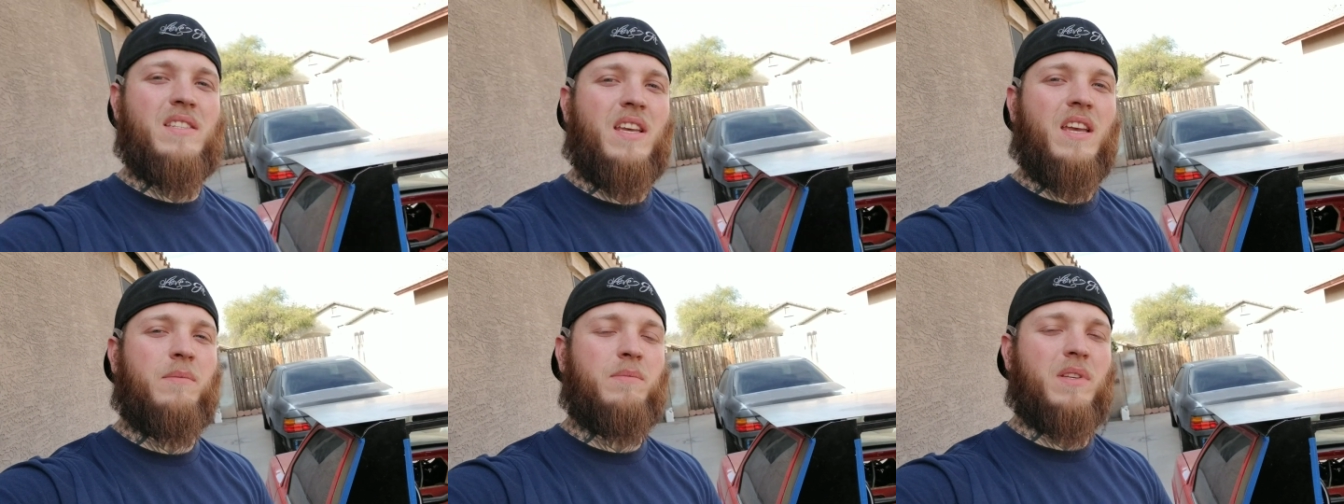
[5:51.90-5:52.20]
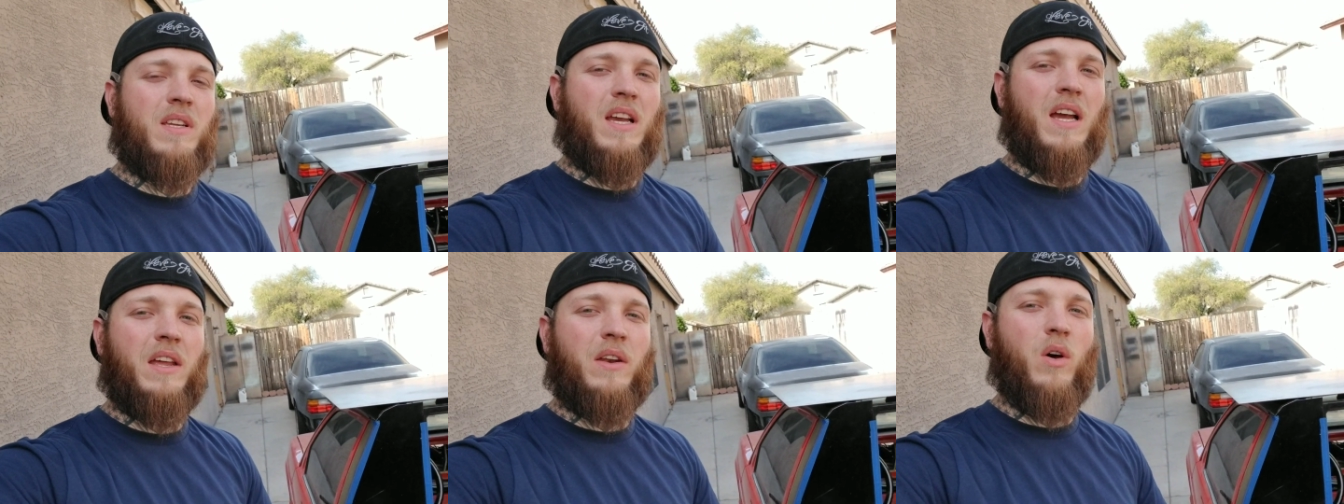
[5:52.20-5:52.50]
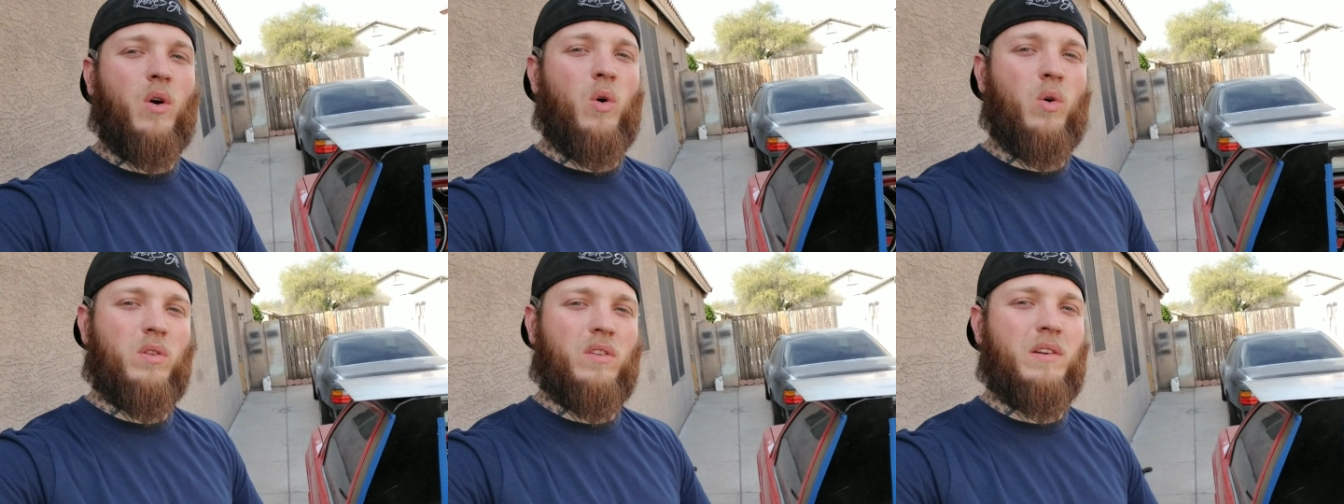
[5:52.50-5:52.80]
tape to kind
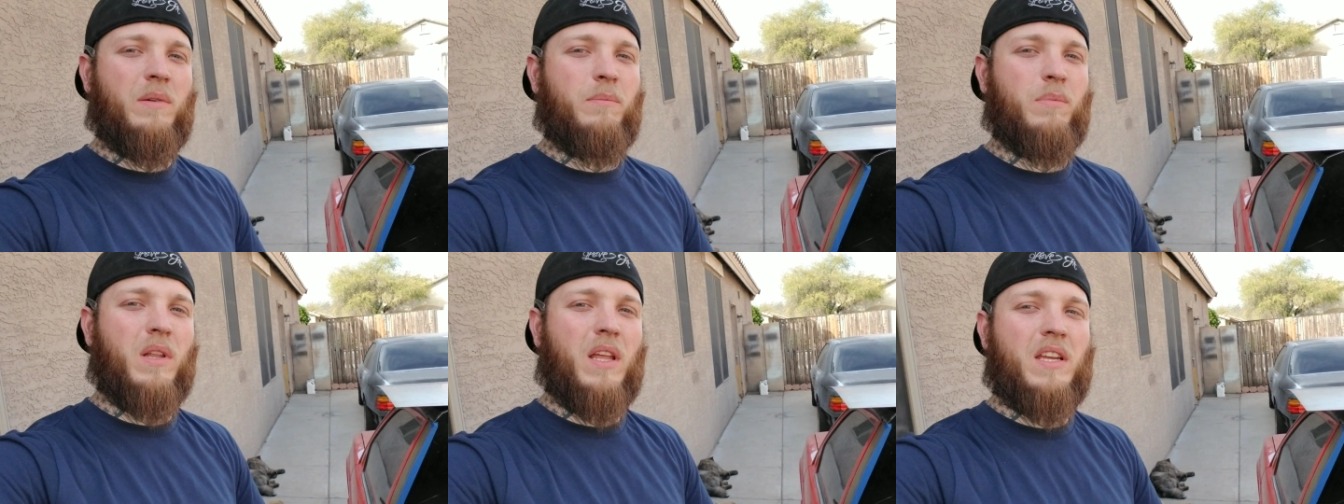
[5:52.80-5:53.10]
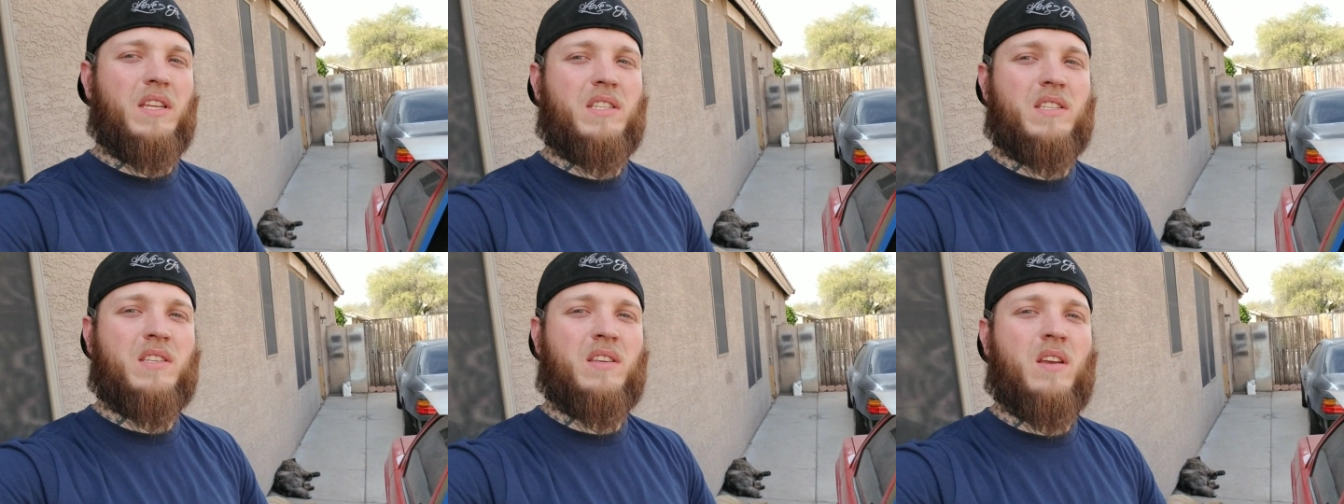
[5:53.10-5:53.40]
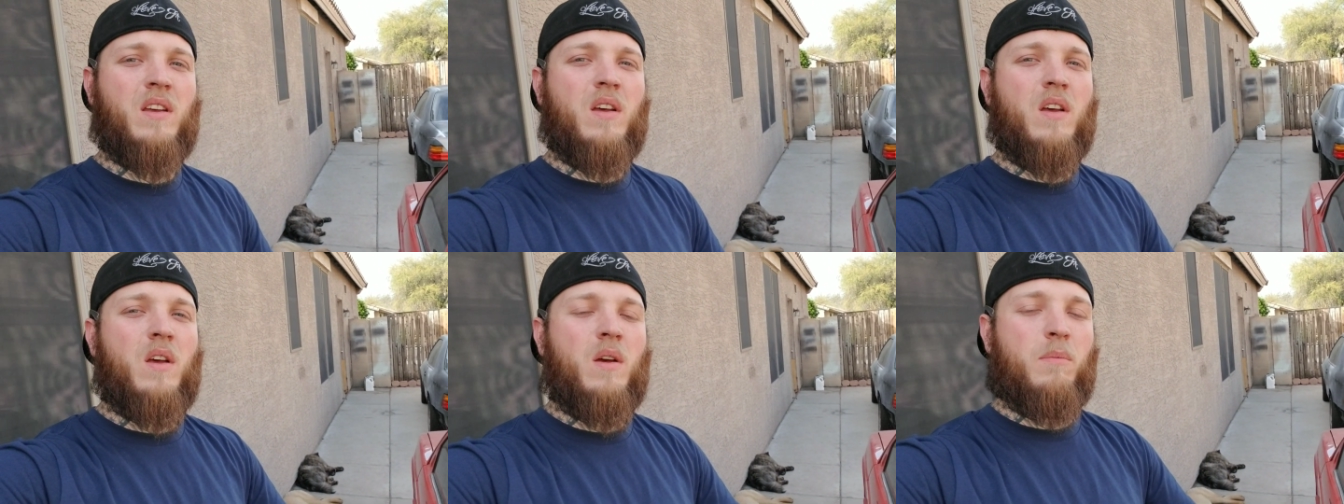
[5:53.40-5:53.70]
of hold it in place
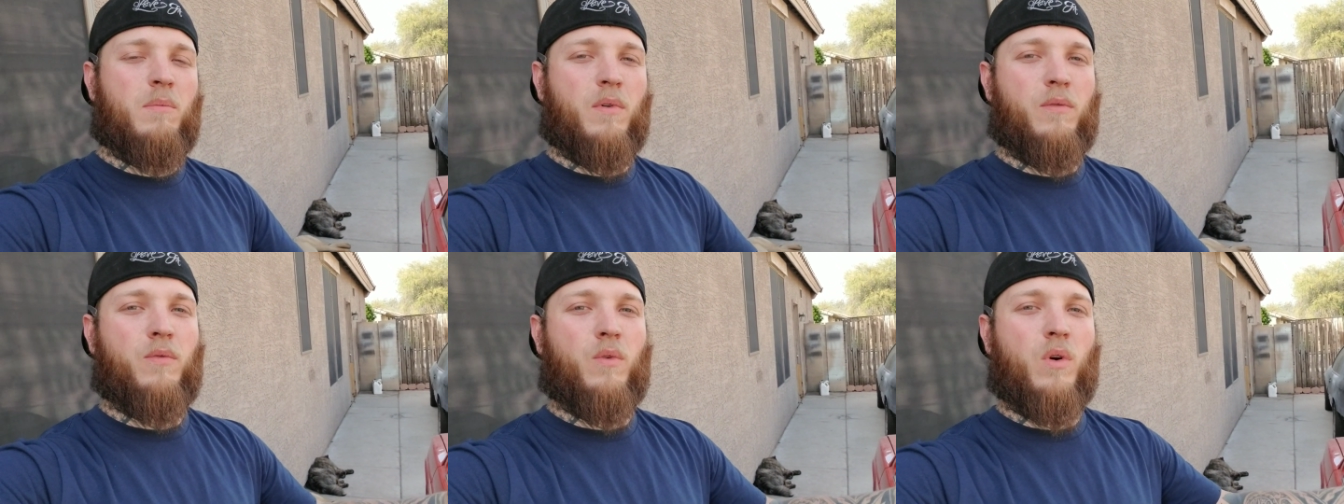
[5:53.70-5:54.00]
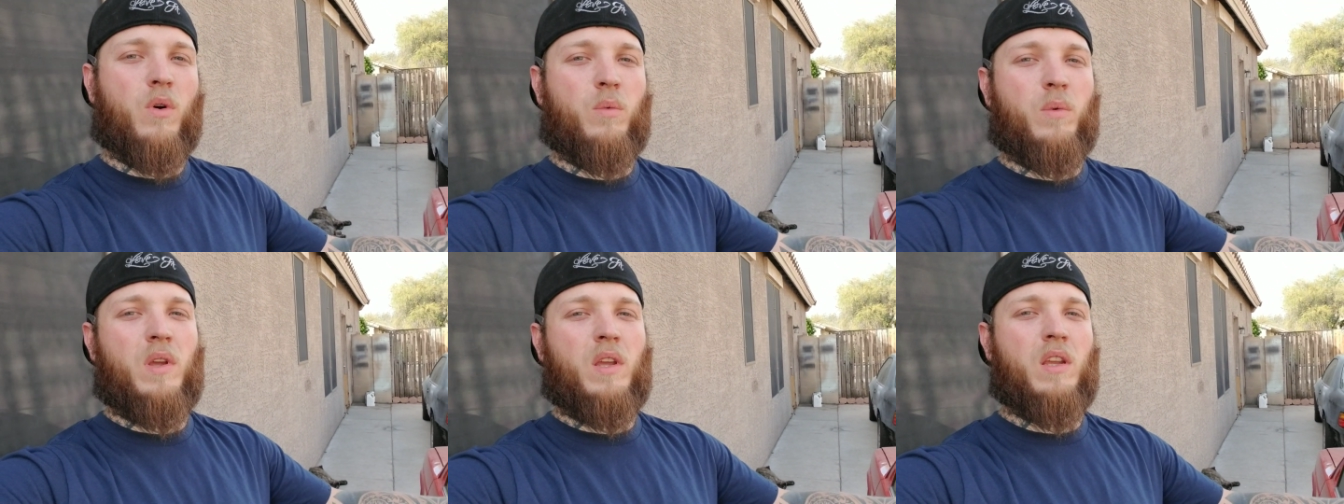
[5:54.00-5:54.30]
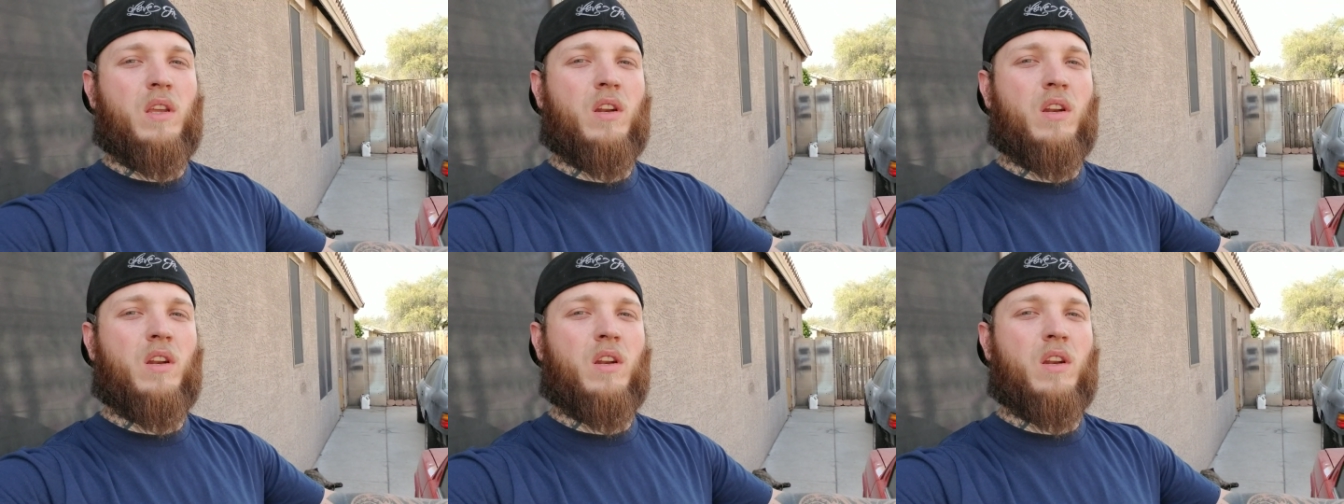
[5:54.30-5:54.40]
before we,